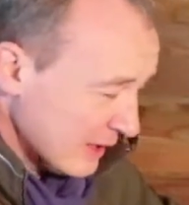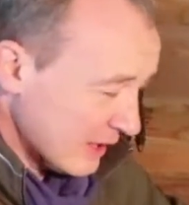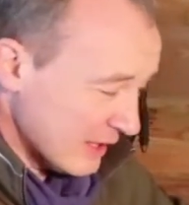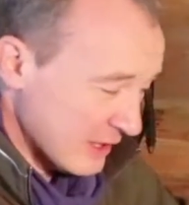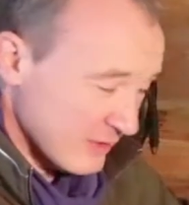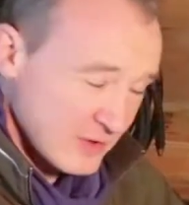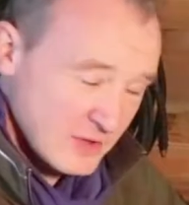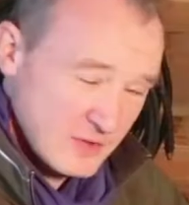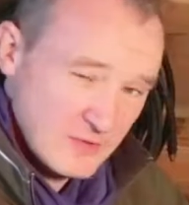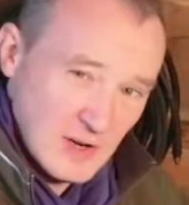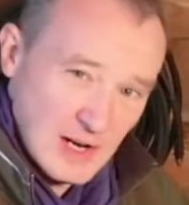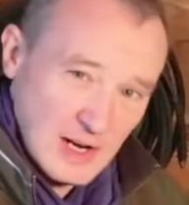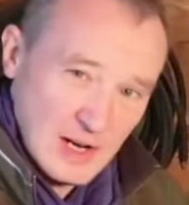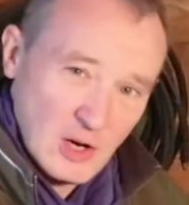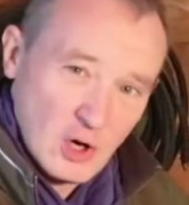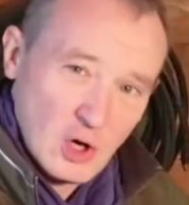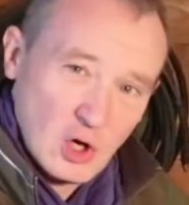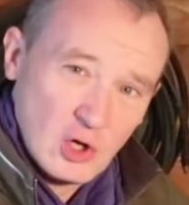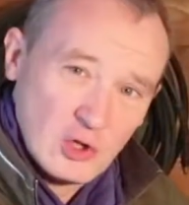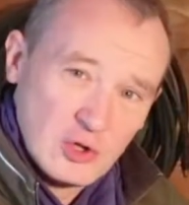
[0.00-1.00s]
and if it's very
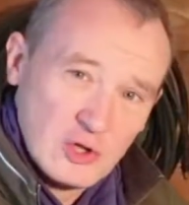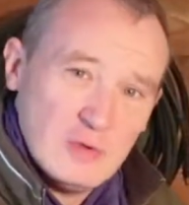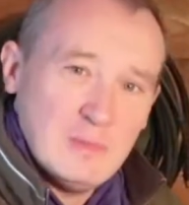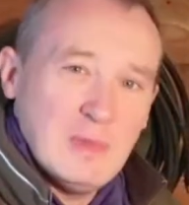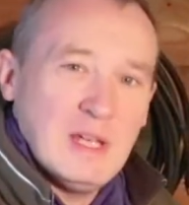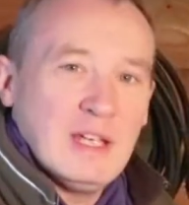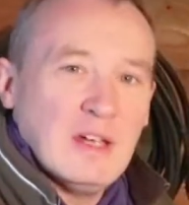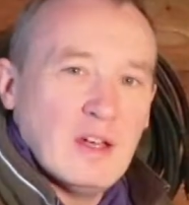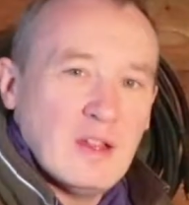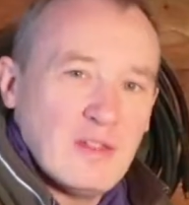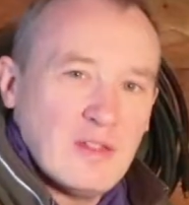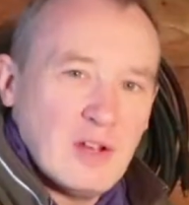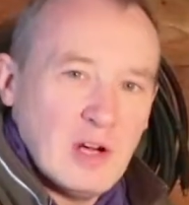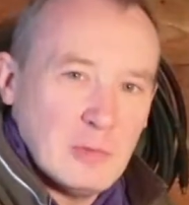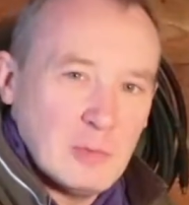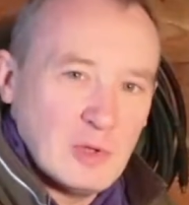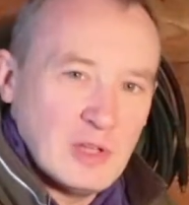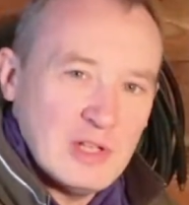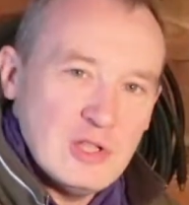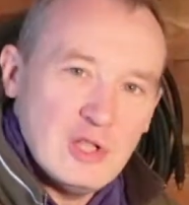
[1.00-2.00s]
hot, you may get a
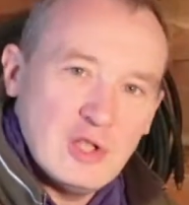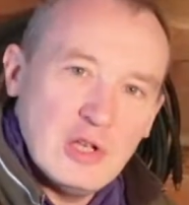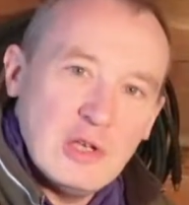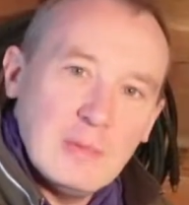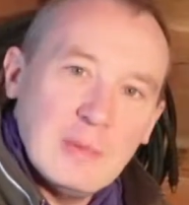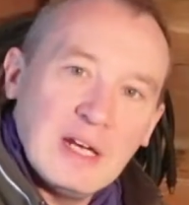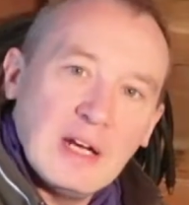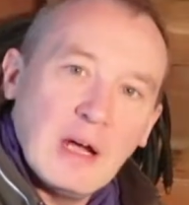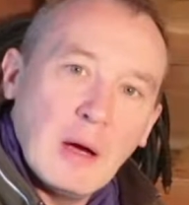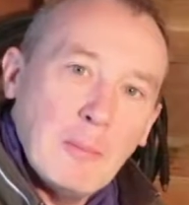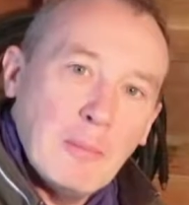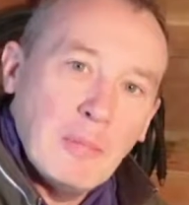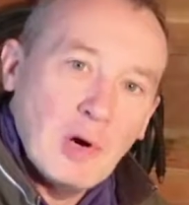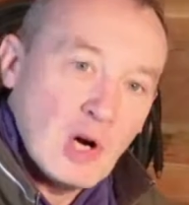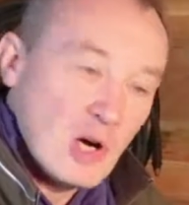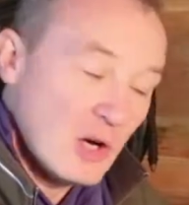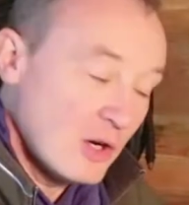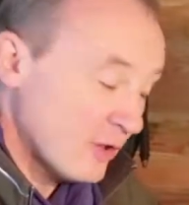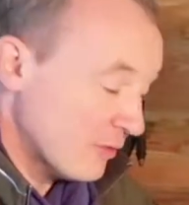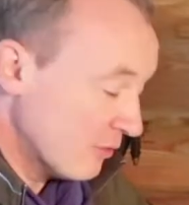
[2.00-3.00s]
thermal injury, you may get a
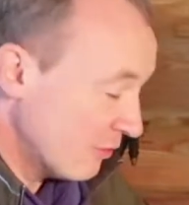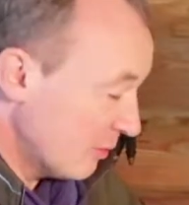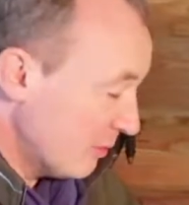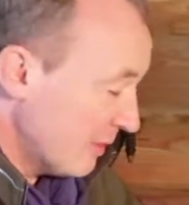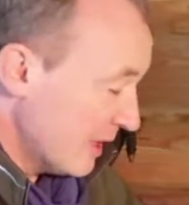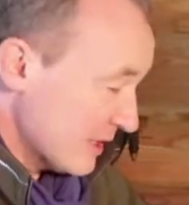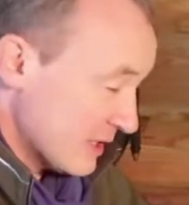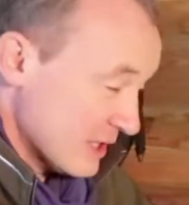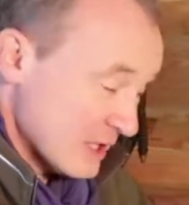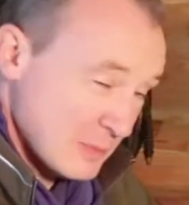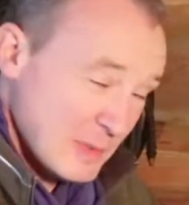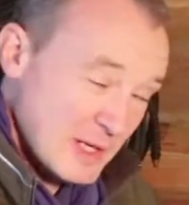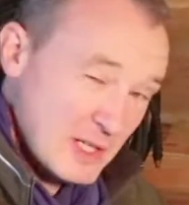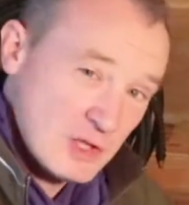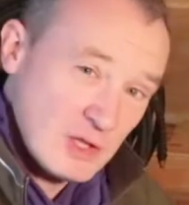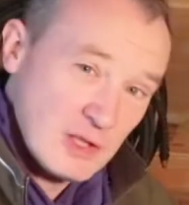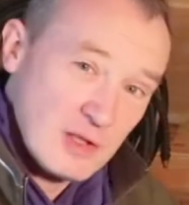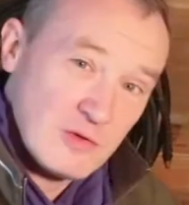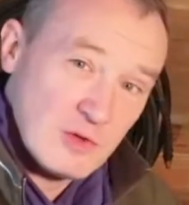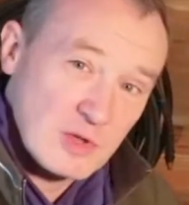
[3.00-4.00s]
burn from this,
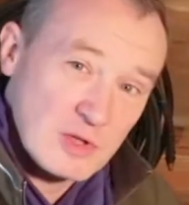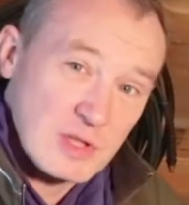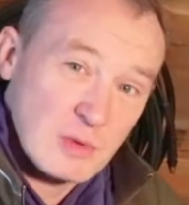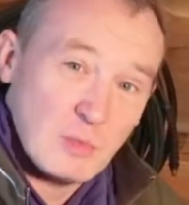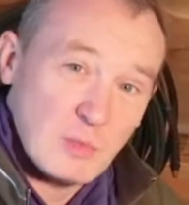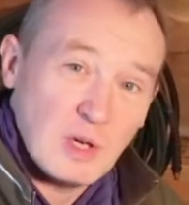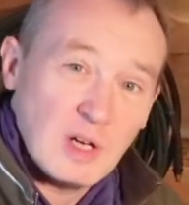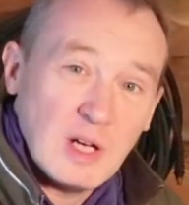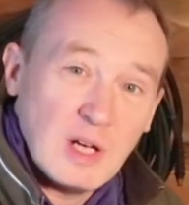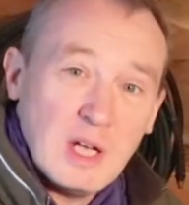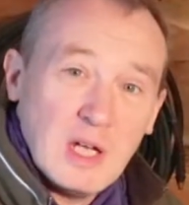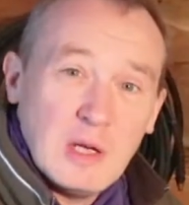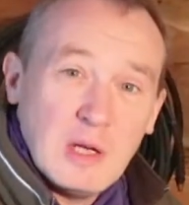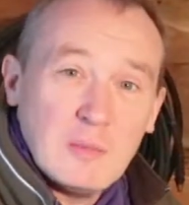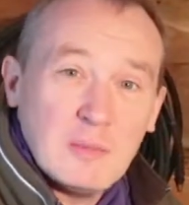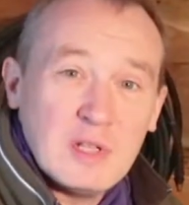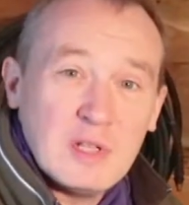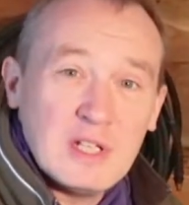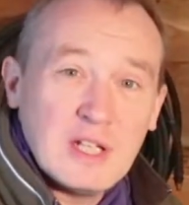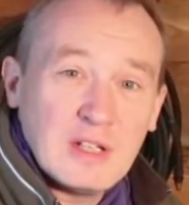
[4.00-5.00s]
especially if you're somewhere
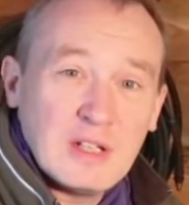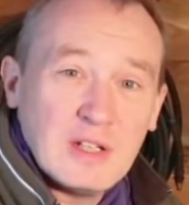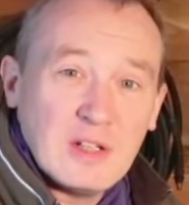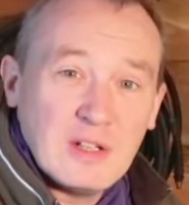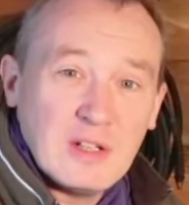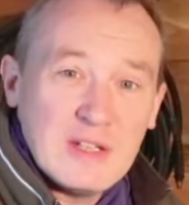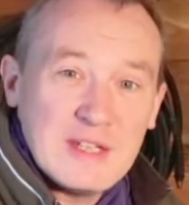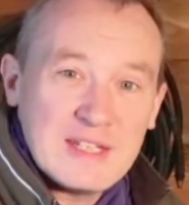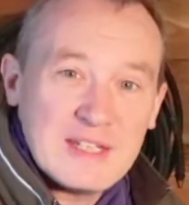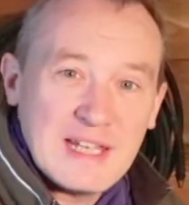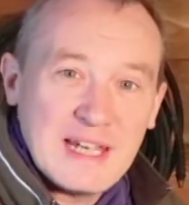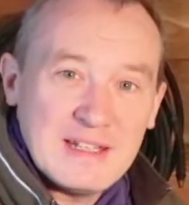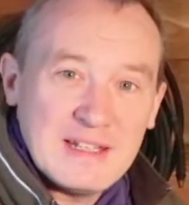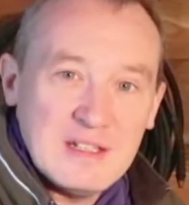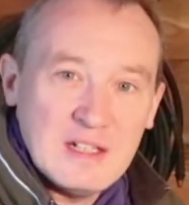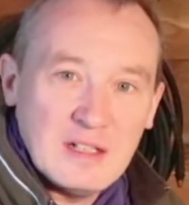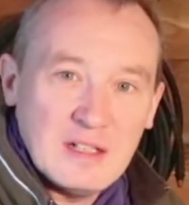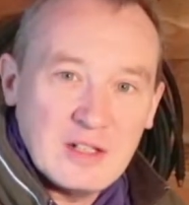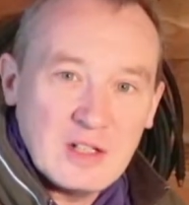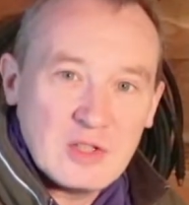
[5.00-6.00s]
particularly
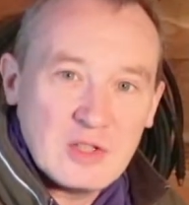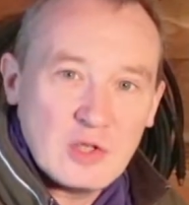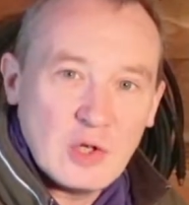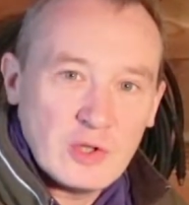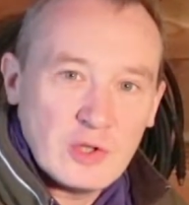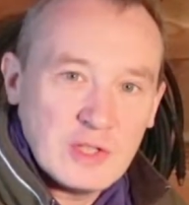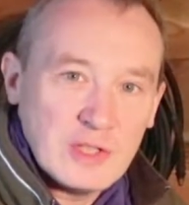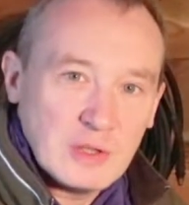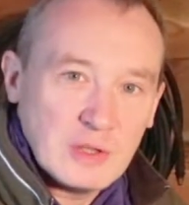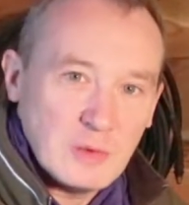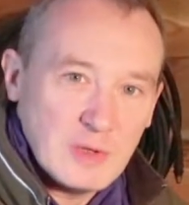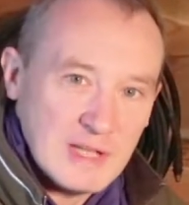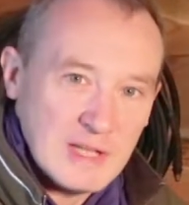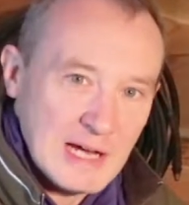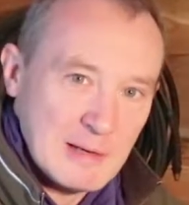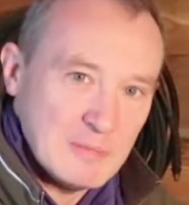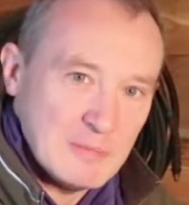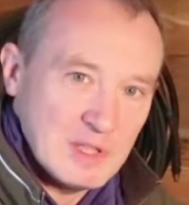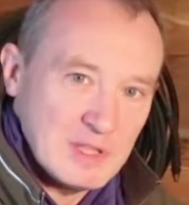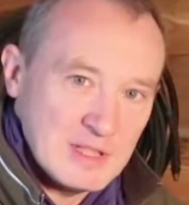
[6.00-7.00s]
sandy and exotic where the
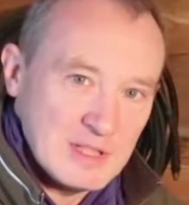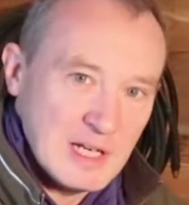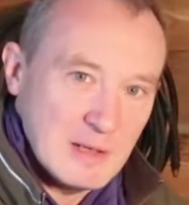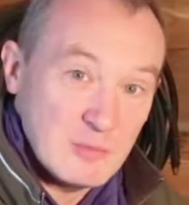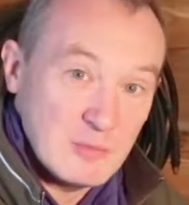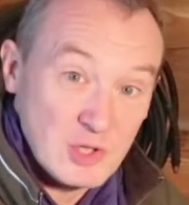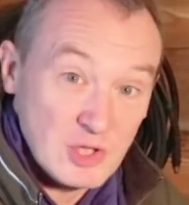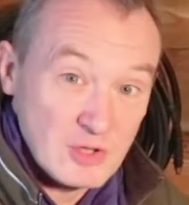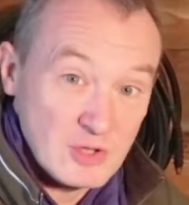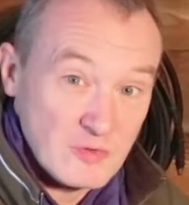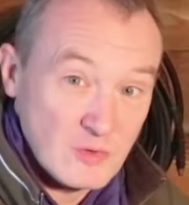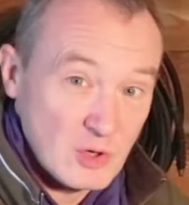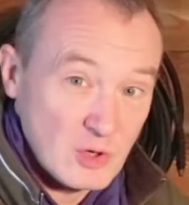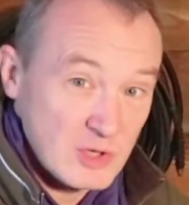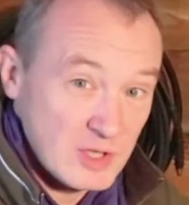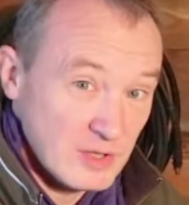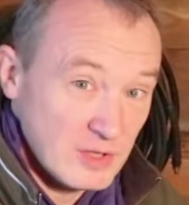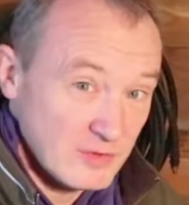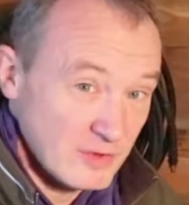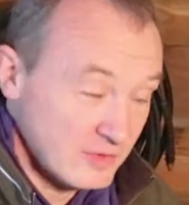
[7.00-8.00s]
ambient temperature is
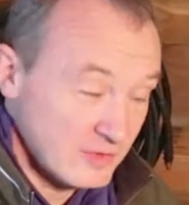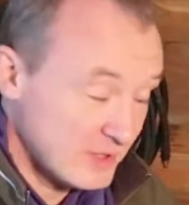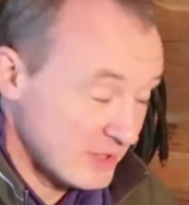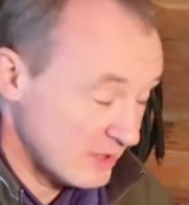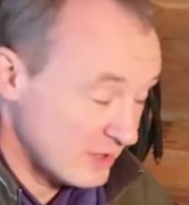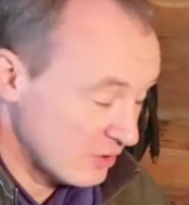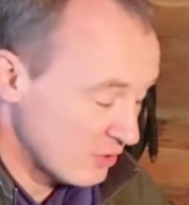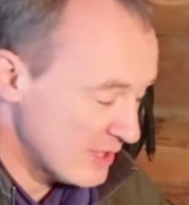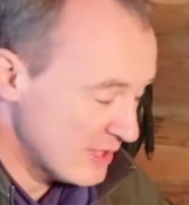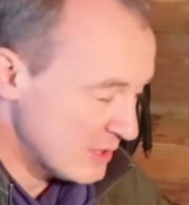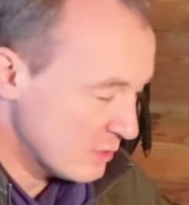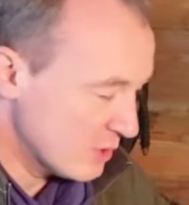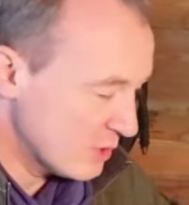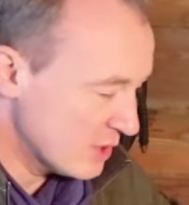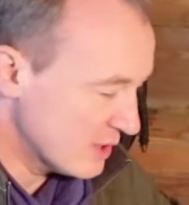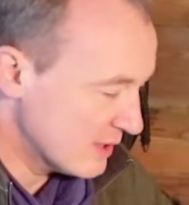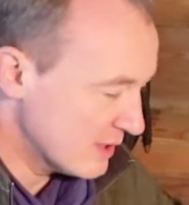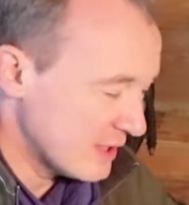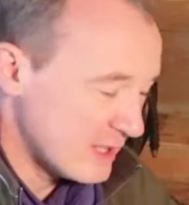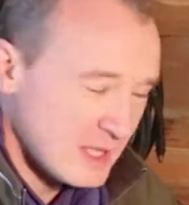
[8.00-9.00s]
40 or 50 degrees,
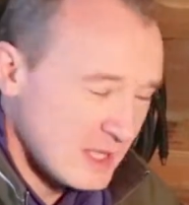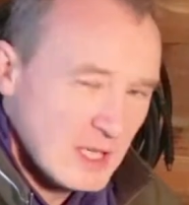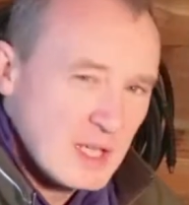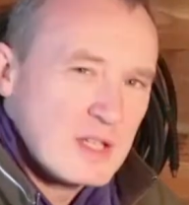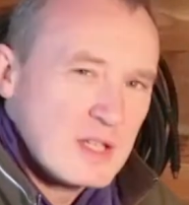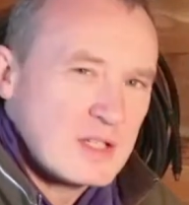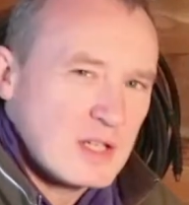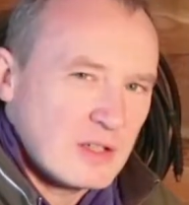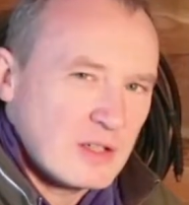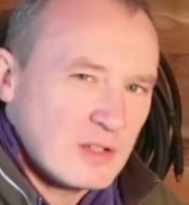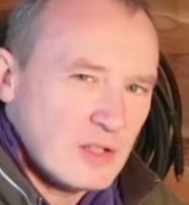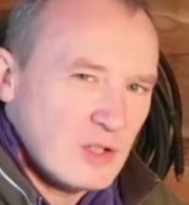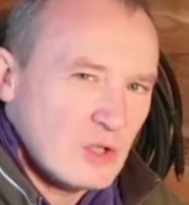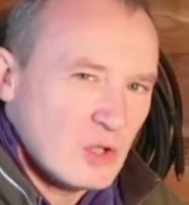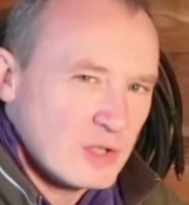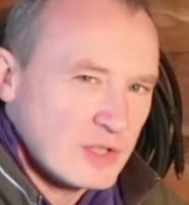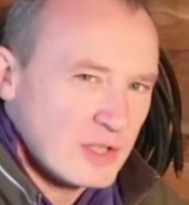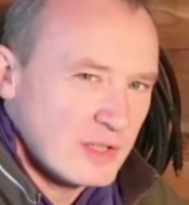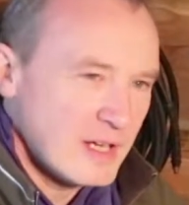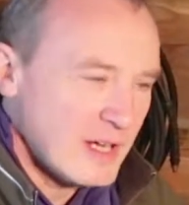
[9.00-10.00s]
which is certainly
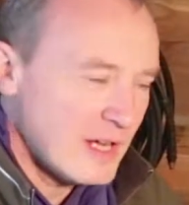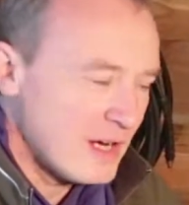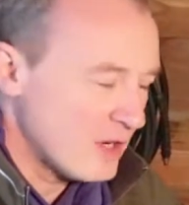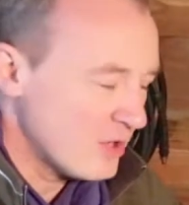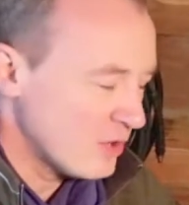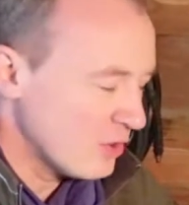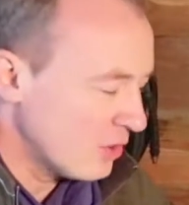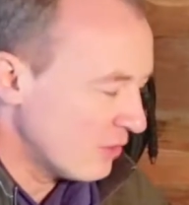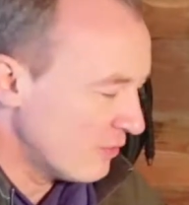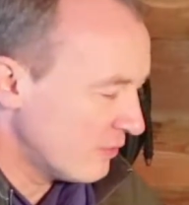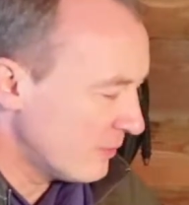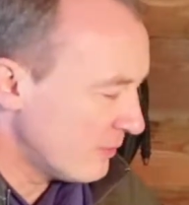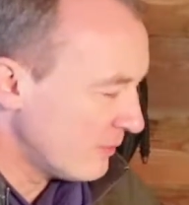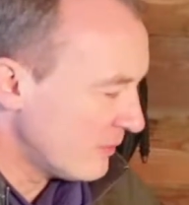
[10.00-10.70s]
not unheard of.